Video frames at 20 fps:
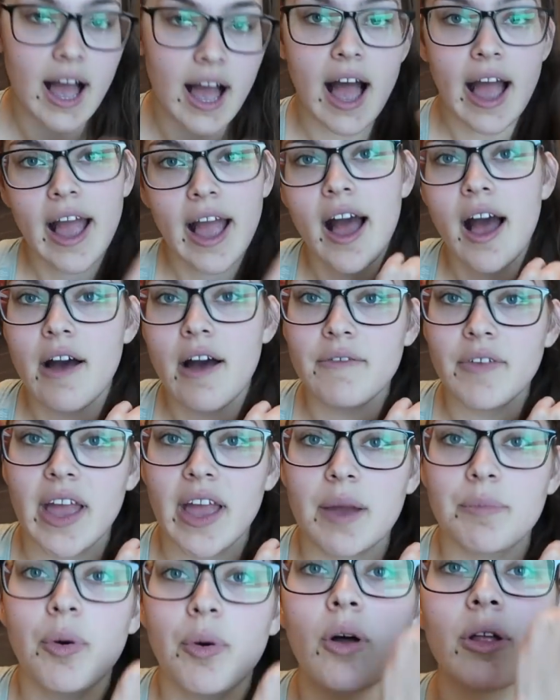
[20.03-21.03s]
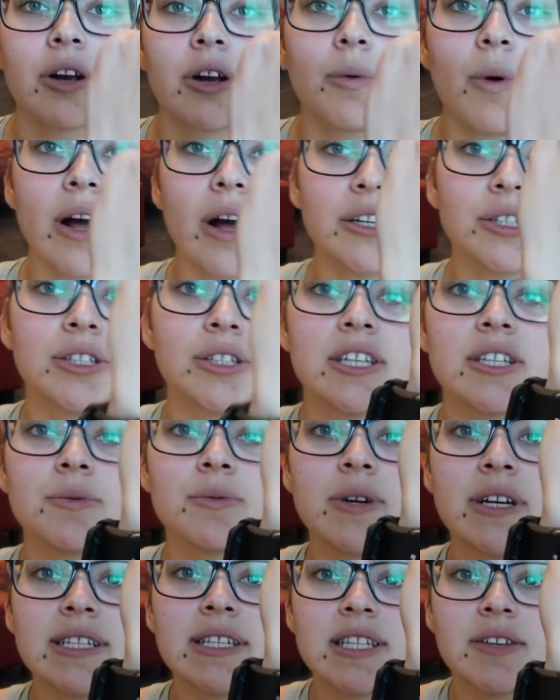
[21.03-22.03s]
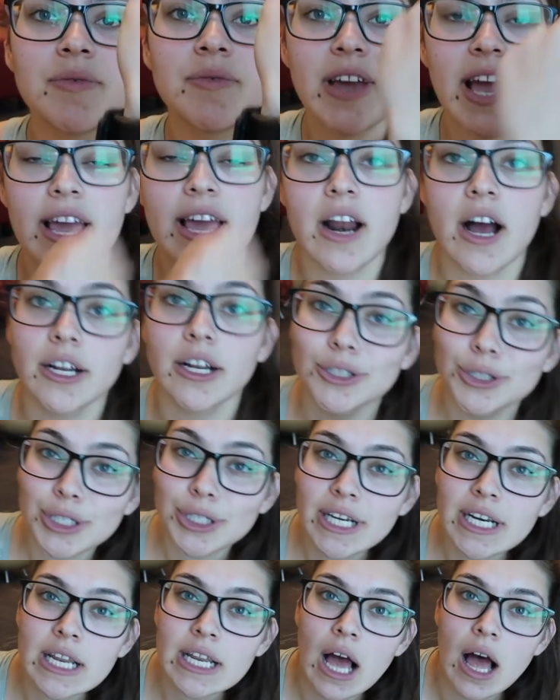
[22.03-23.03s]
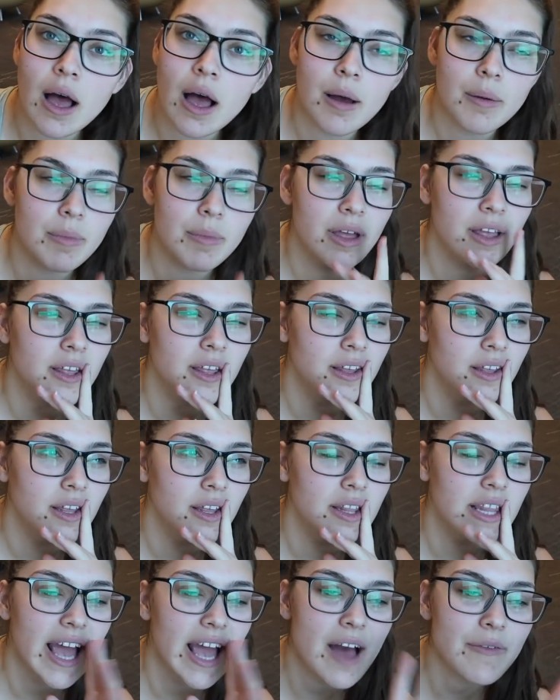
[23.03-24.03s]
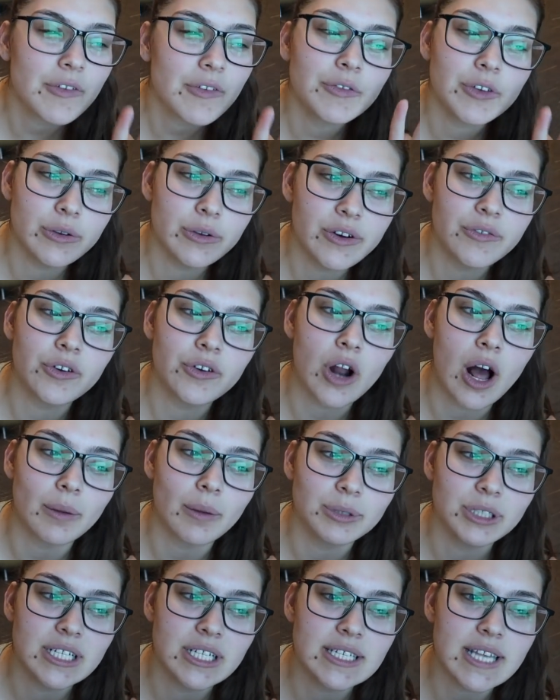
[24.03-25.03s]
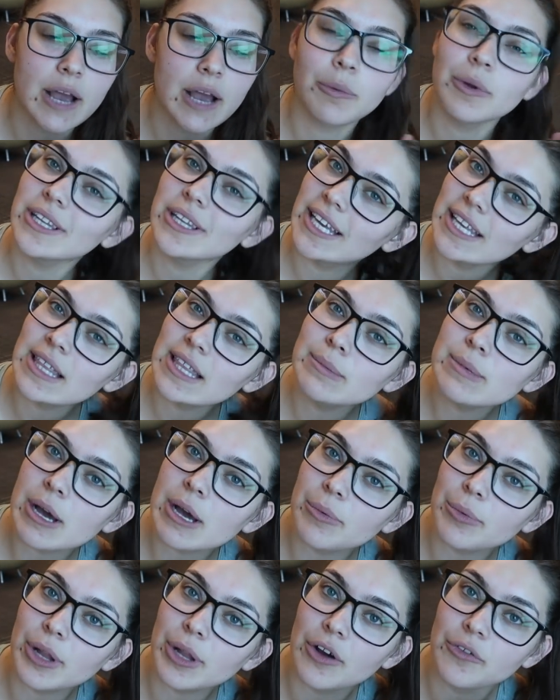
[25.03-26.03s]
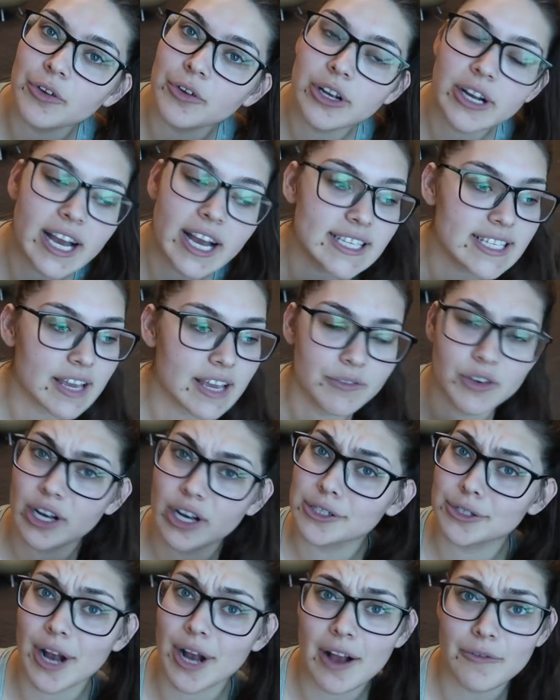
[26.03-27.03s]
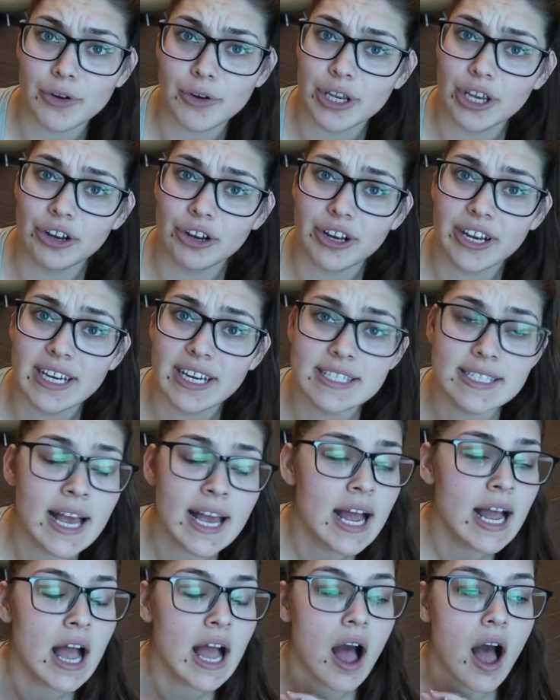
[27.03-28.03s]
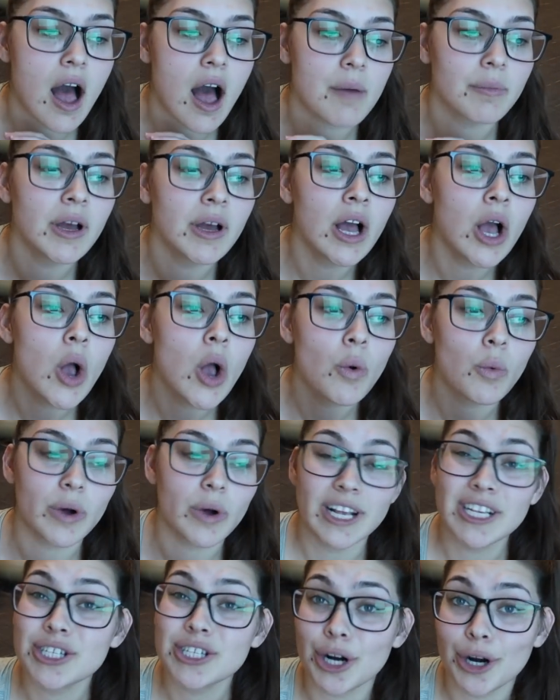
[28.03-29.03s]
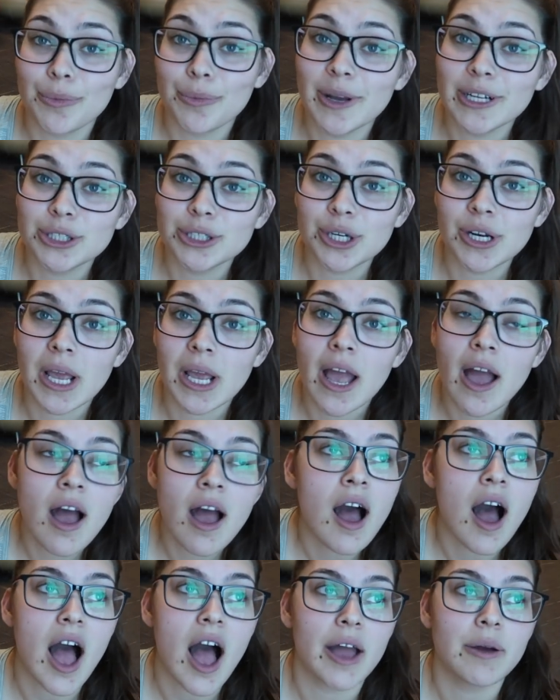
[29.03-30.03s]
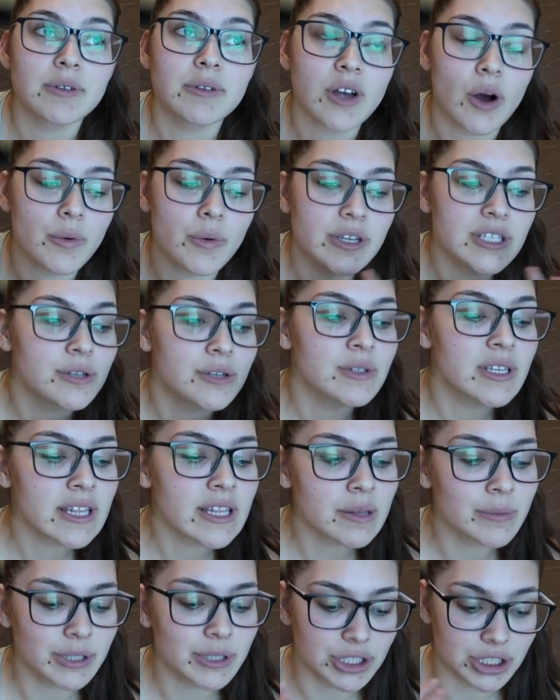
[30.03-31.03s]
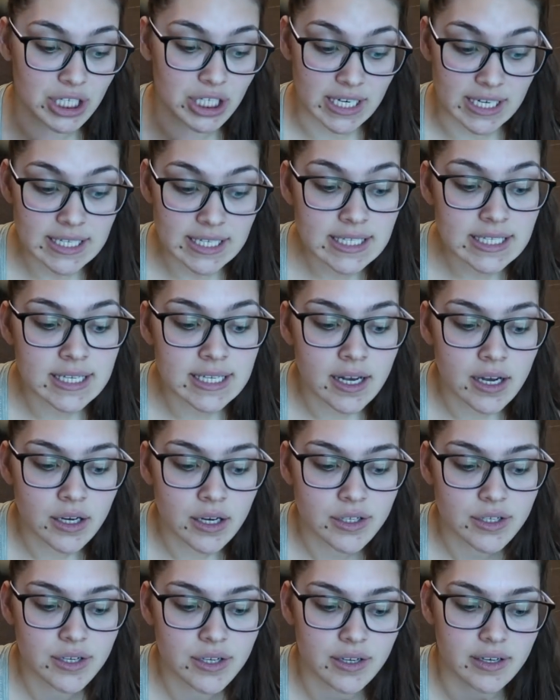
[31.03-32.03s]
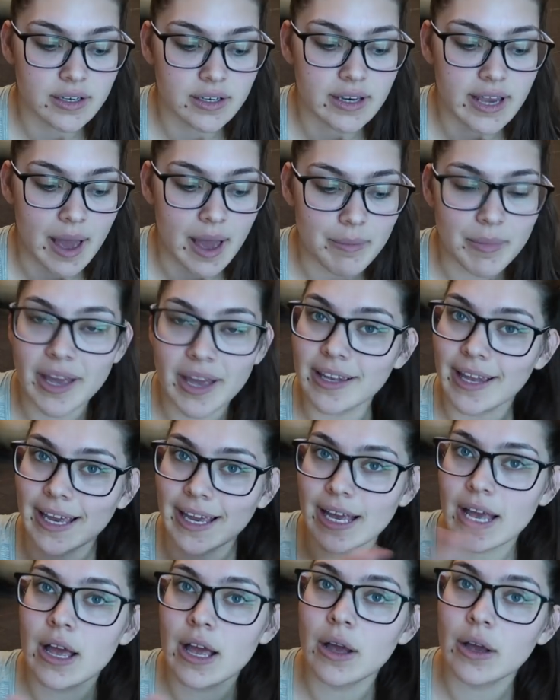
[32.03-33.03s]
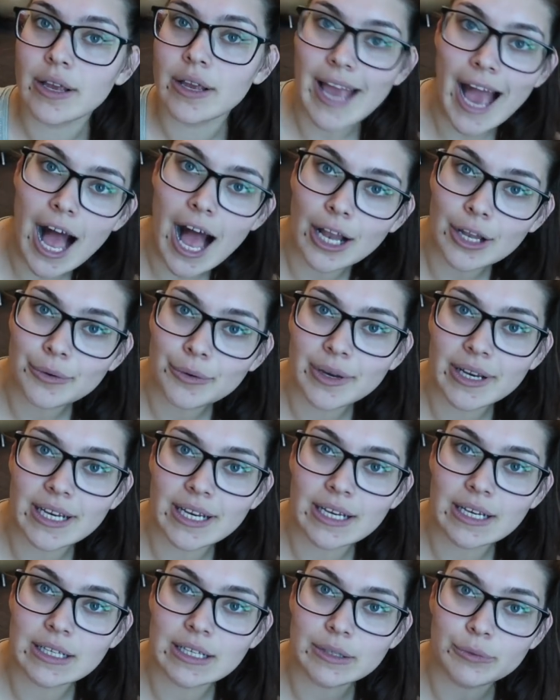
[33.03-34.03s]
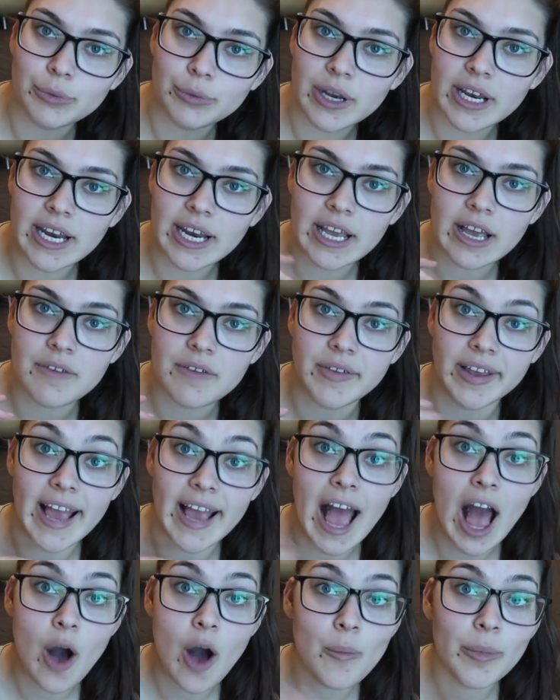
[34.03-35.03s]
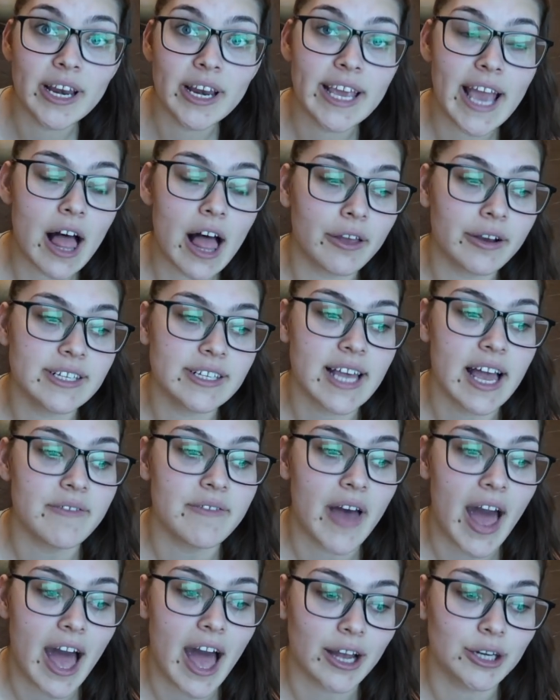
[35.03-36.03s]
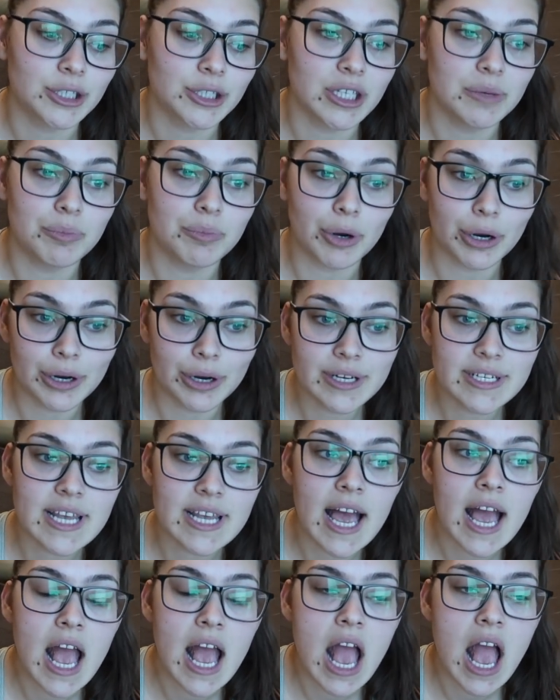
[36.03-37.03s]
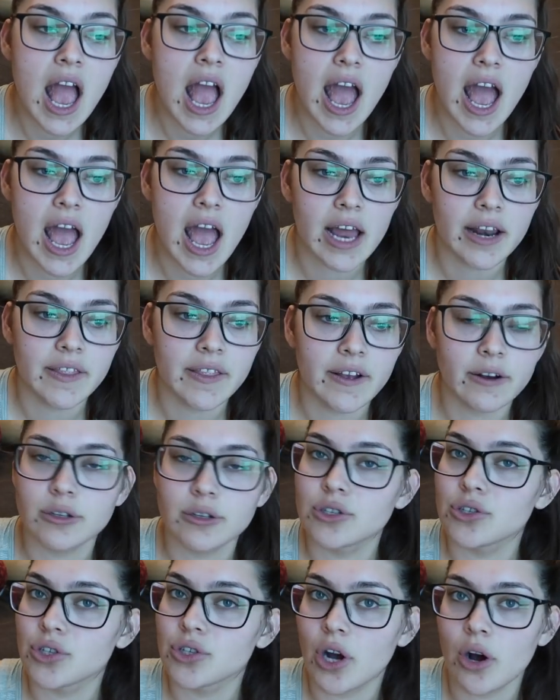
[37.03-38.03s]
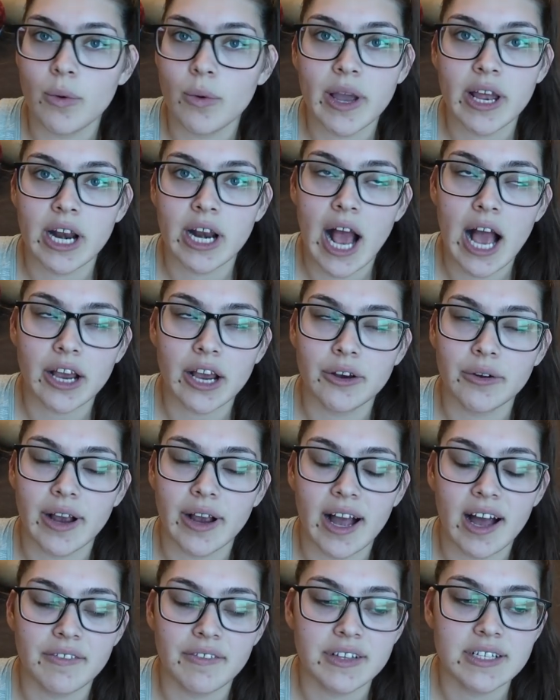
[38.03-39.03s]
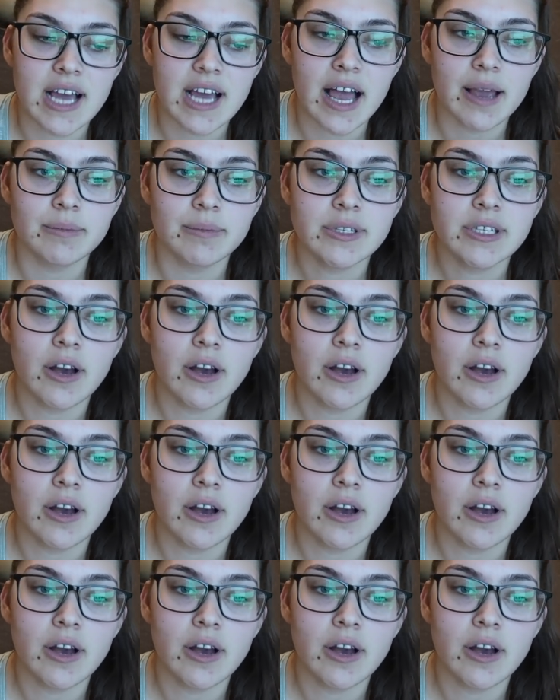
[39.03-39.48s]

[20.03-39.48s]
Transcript: I have a Polar watch. This one is the V800. They have a few different options. I will link them down below for you guys if you guys are ever curious. When I started my journey, I was always using the machines to get my like calorie reading of like how many calories I've actually burned, and they're so inaccurate half the time.